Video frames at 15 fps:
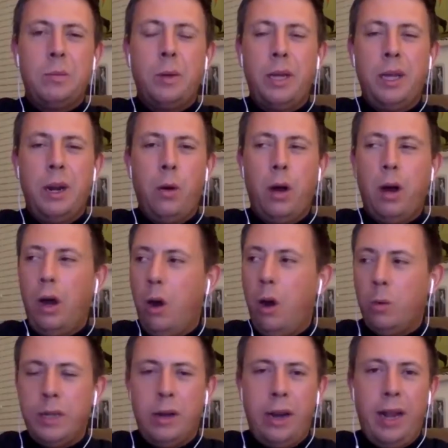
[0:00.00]
But, a
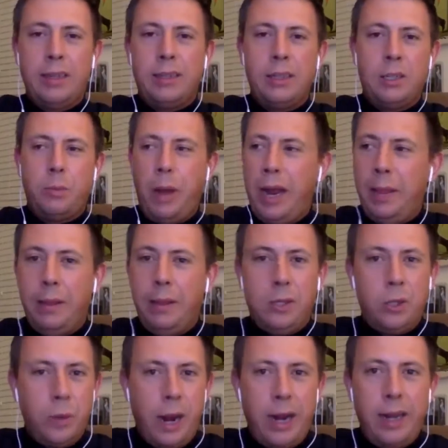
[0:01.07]
hotel guest that's paying the
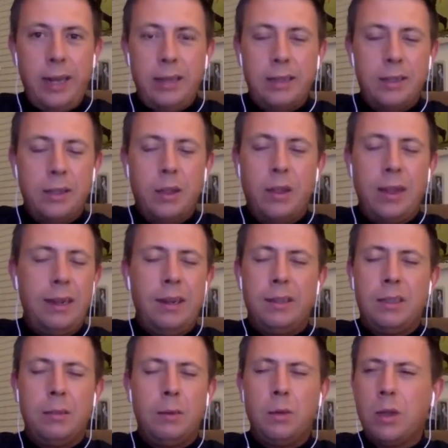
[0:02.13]
$280 is still thinking
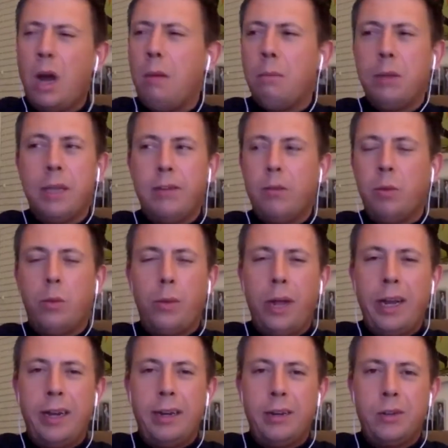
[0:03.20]
it's the most unbelievable
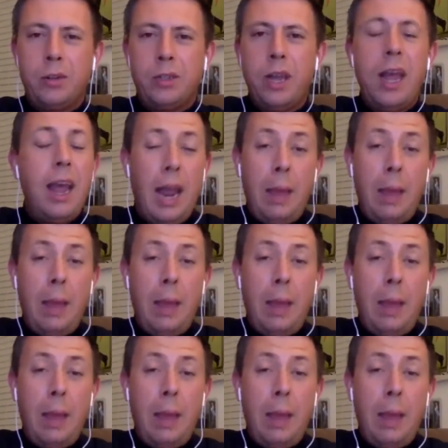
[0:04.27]
playing conditions.